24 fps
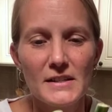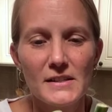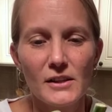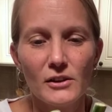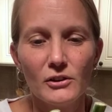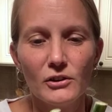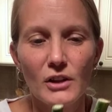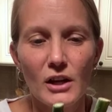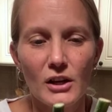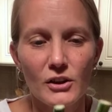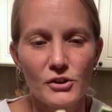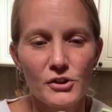is a
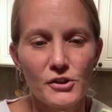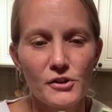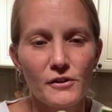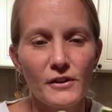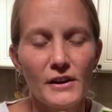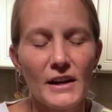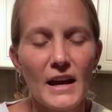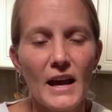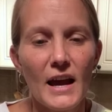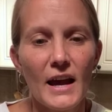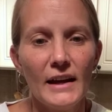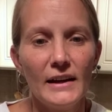
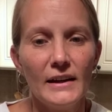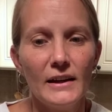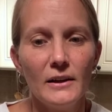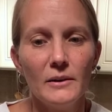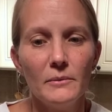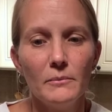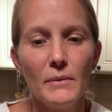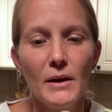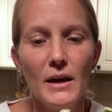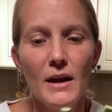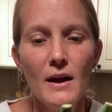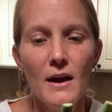luxury
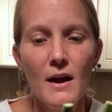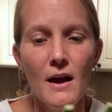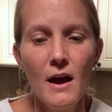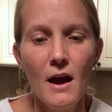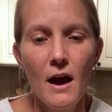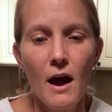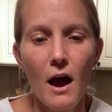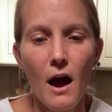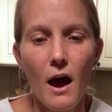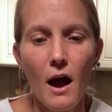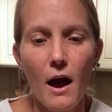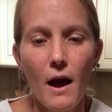item.
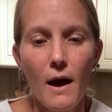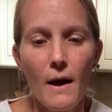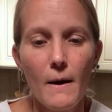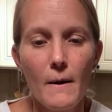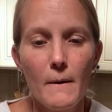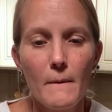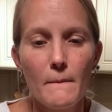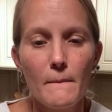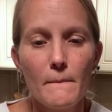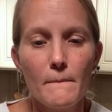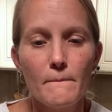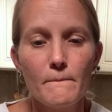
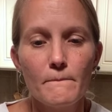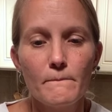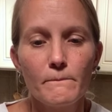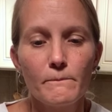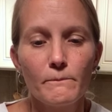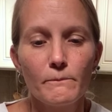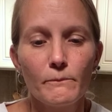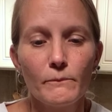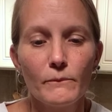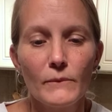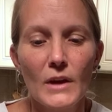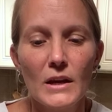Um,
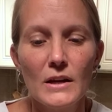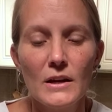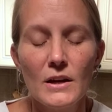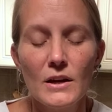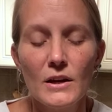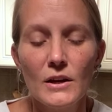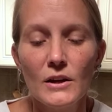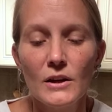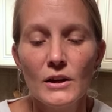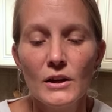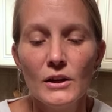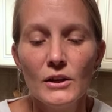
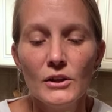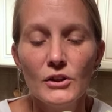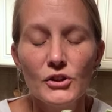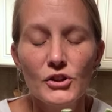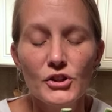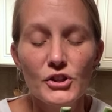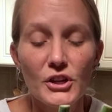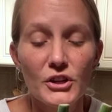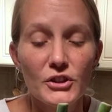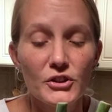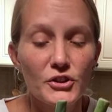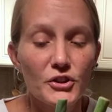
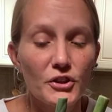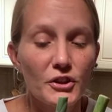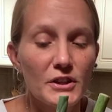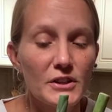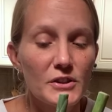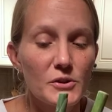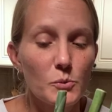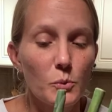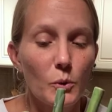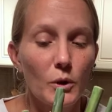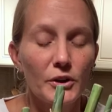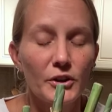ginger
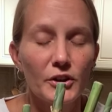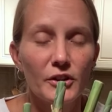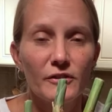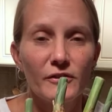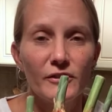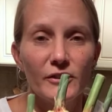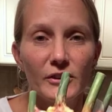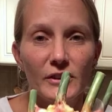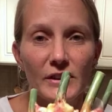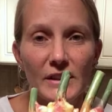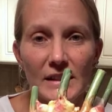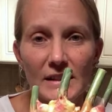is
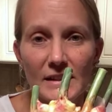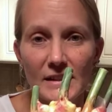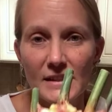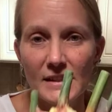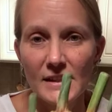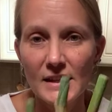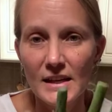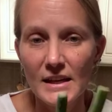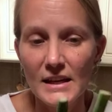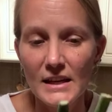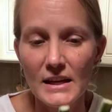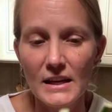wonderful in
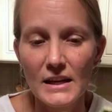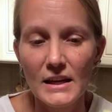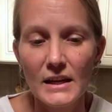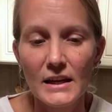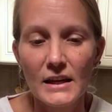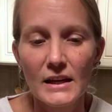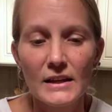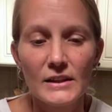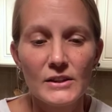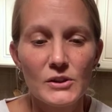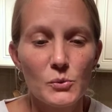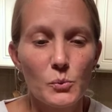
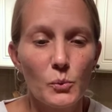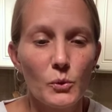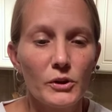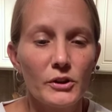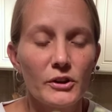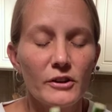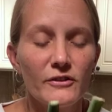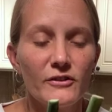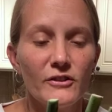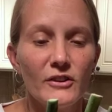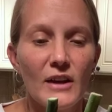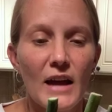tea. It's
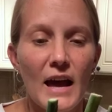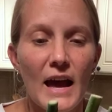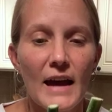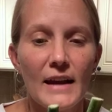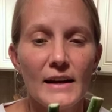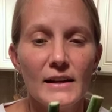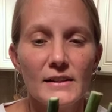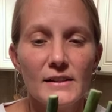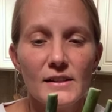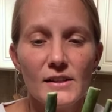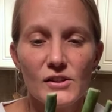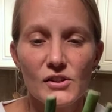wonderful
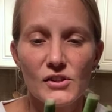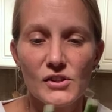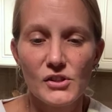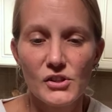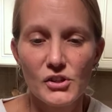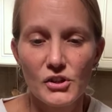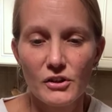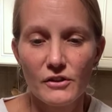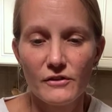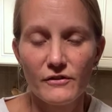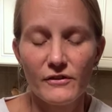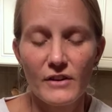added to
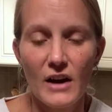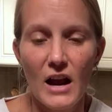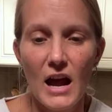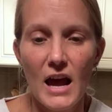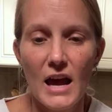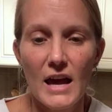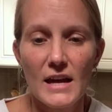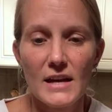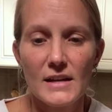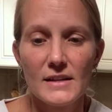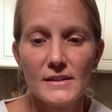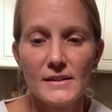stir
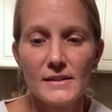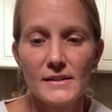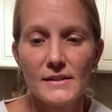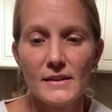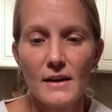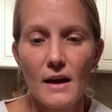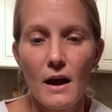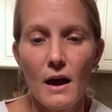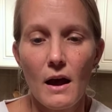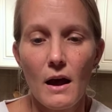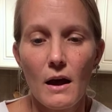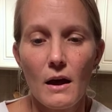fries.
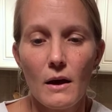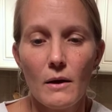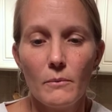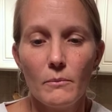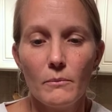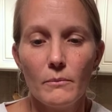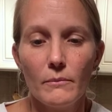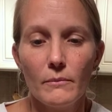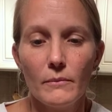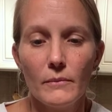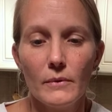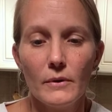
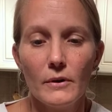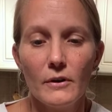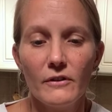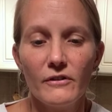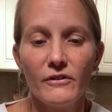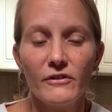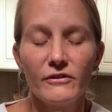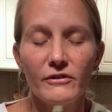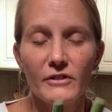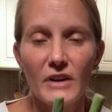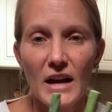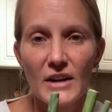Um,
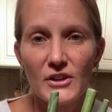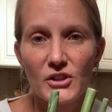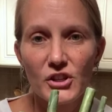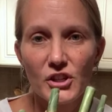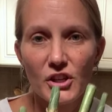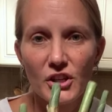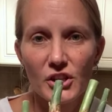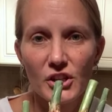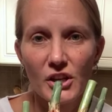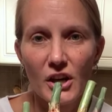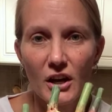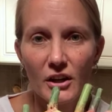fresh
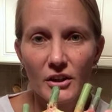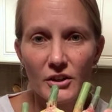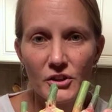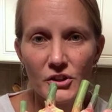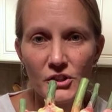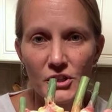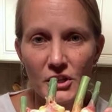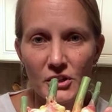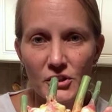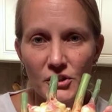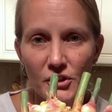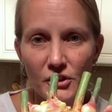young
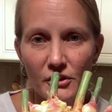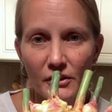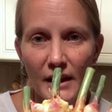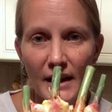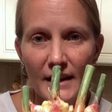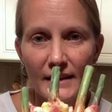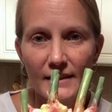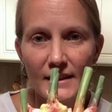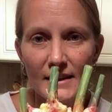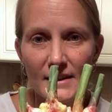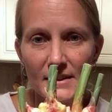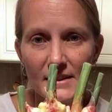ginger
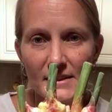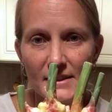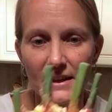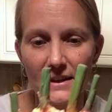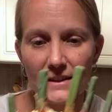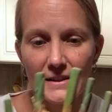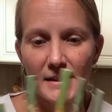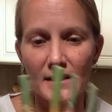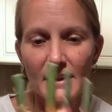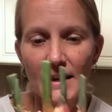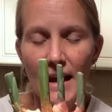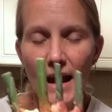like this
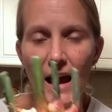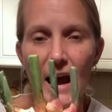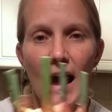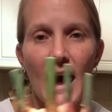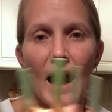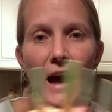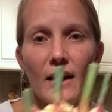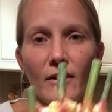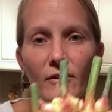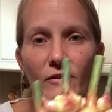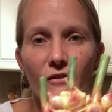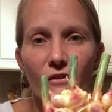doesn't
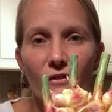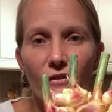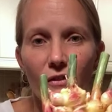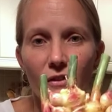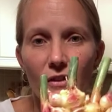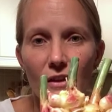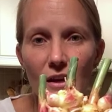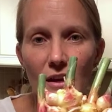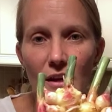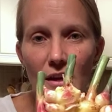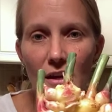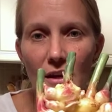have
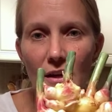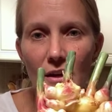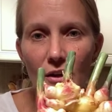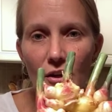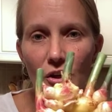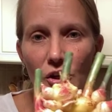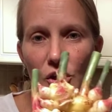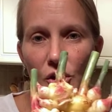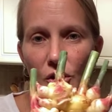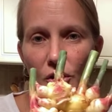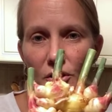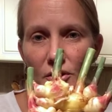the
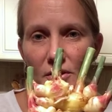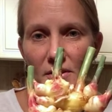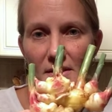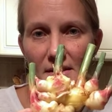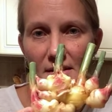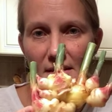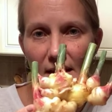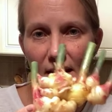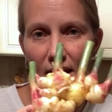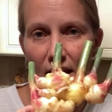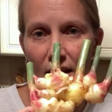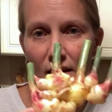cured
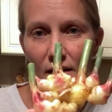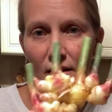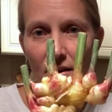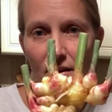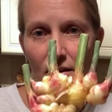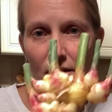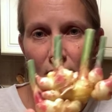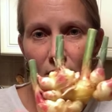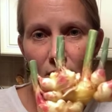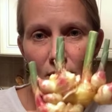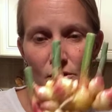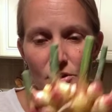skin,
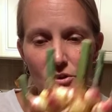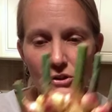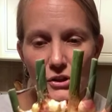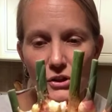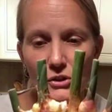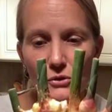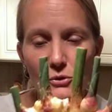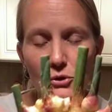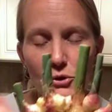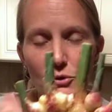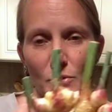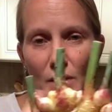so
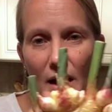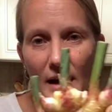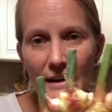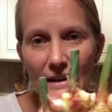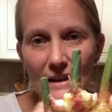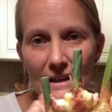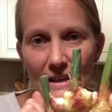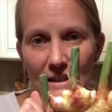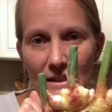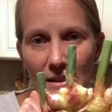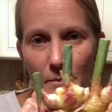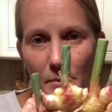you do not
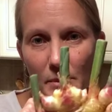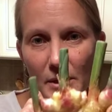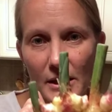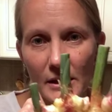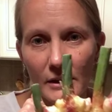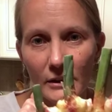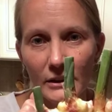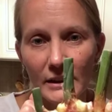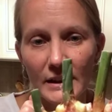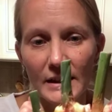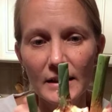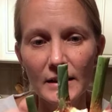need to
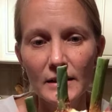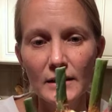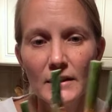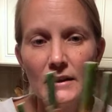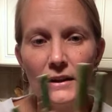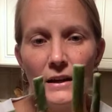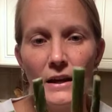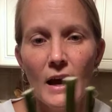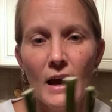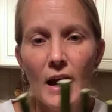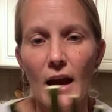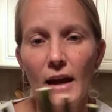peel it.
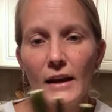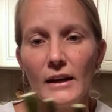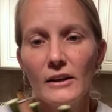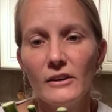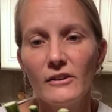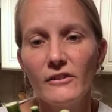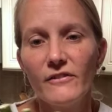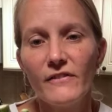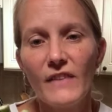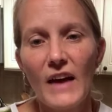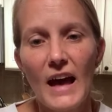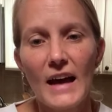And in
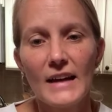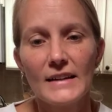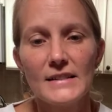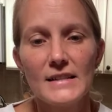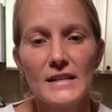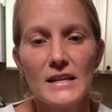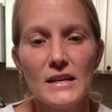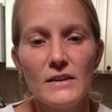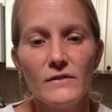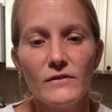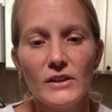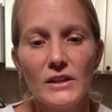fact,
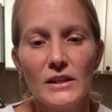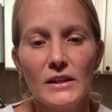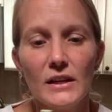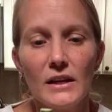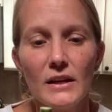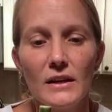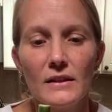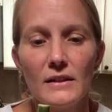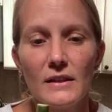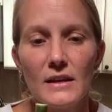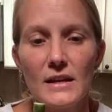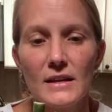even
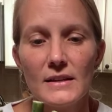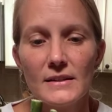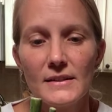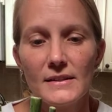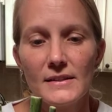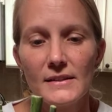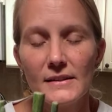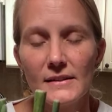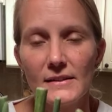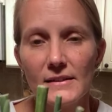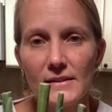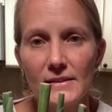
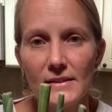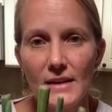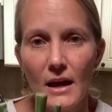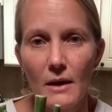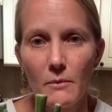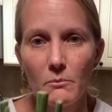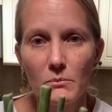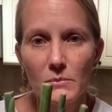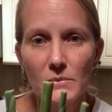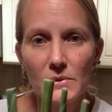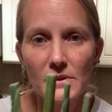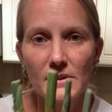these
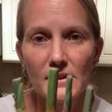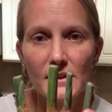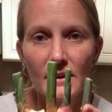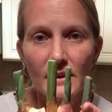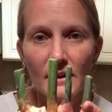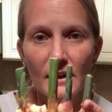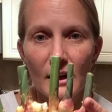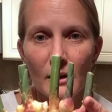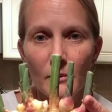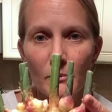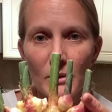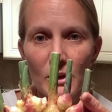stems
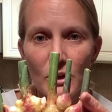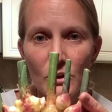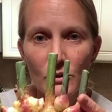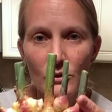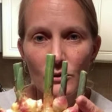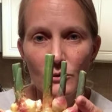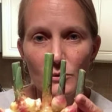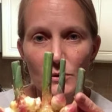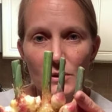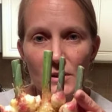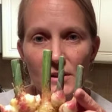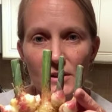can be
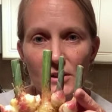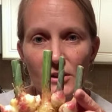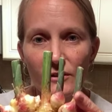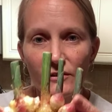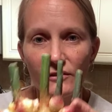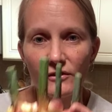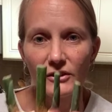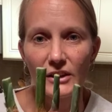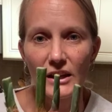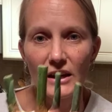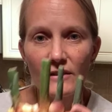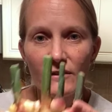used to
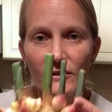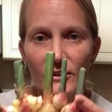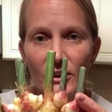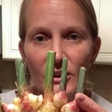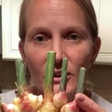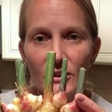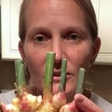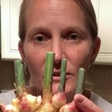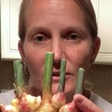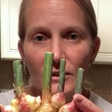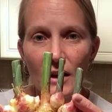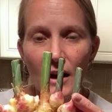
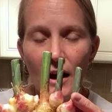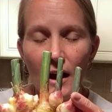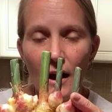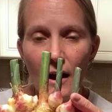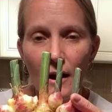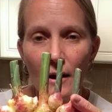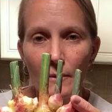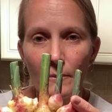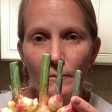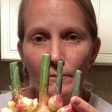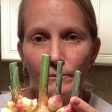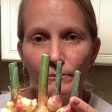flavor
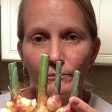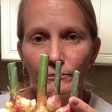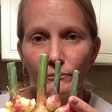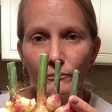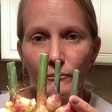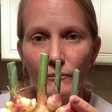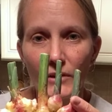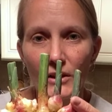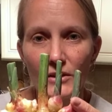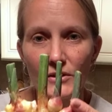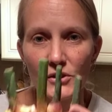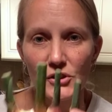um,
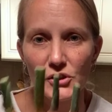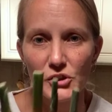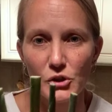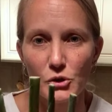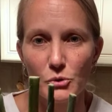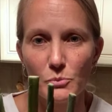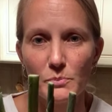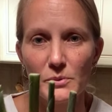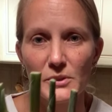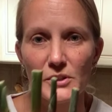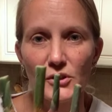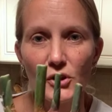
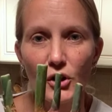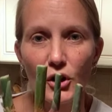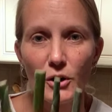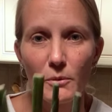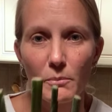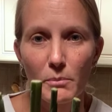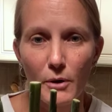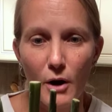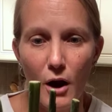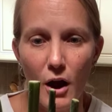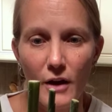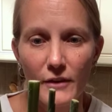soups or
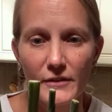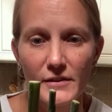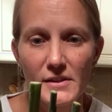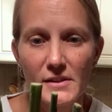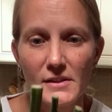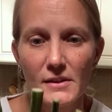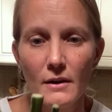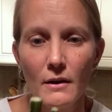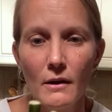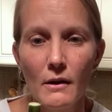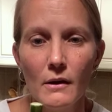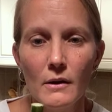
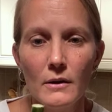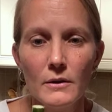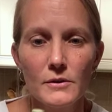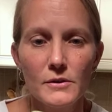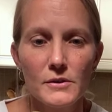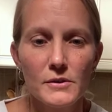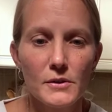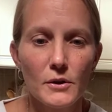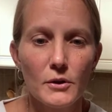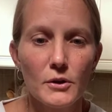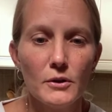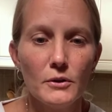broths.
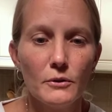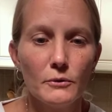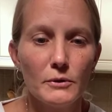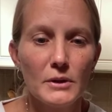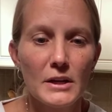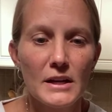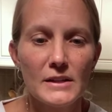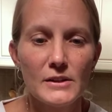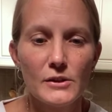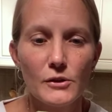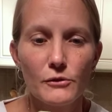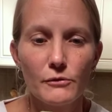So you don't
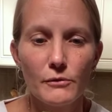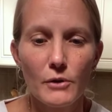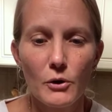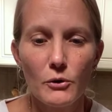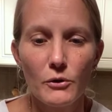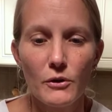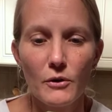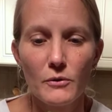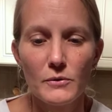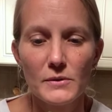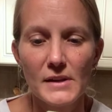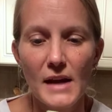need to throw
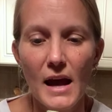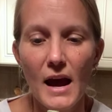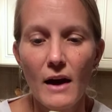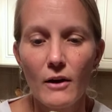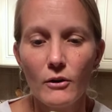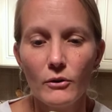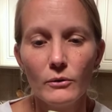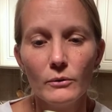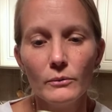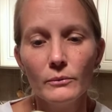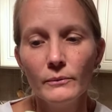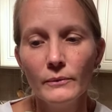those
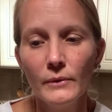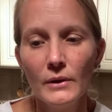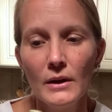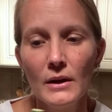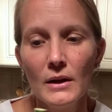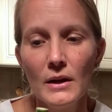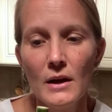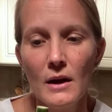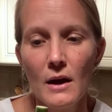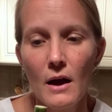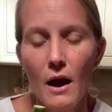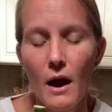out.
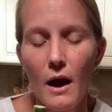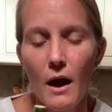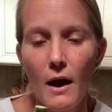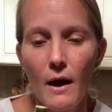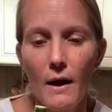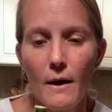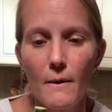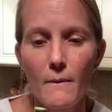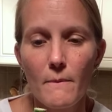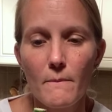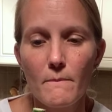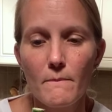
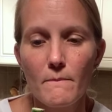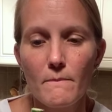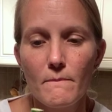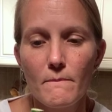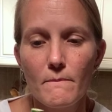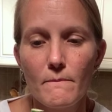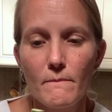Um,